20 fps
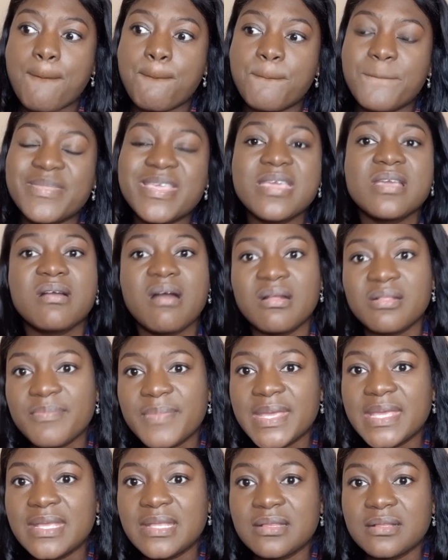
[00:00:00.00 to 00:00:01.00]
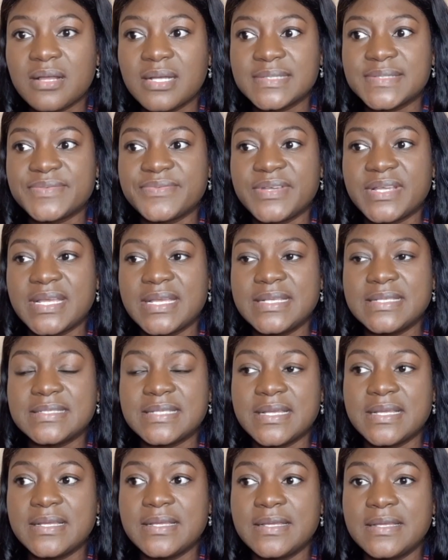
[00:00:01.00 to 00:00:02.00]
The economy in Costa Rica is
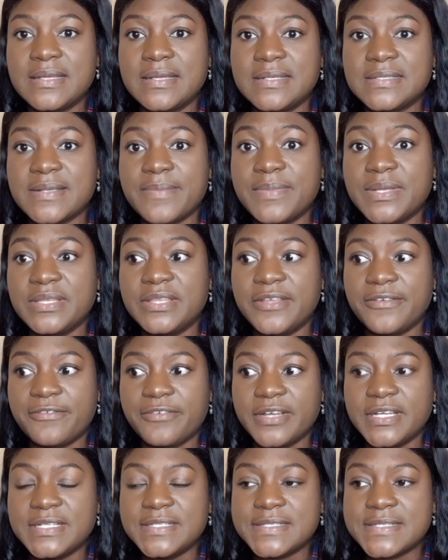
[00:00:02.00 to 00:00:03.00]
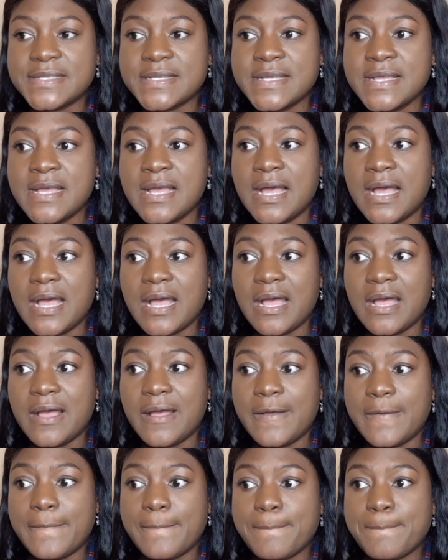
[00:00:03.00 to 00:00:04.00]
a bit different.
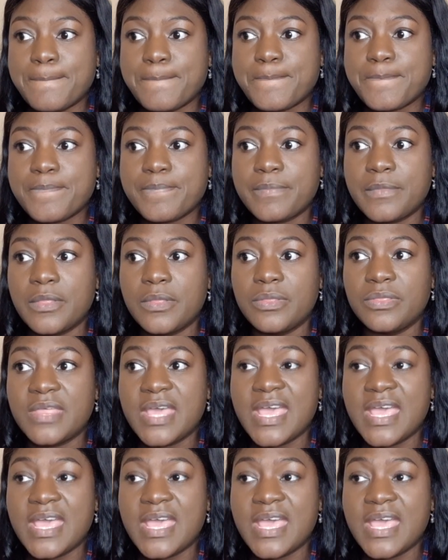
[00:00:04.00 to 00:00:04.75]
They